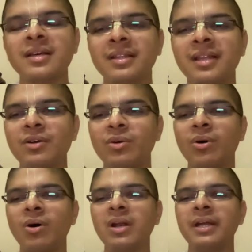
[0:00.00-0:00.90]
that
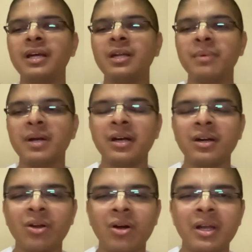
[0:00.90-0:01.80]
all
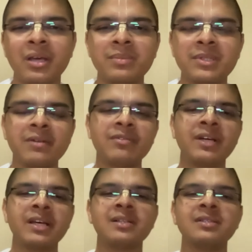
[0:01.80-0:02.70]
independent Lord himself
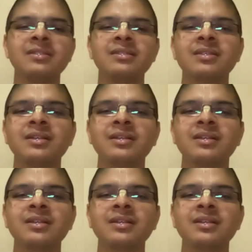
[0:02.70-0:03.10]
tells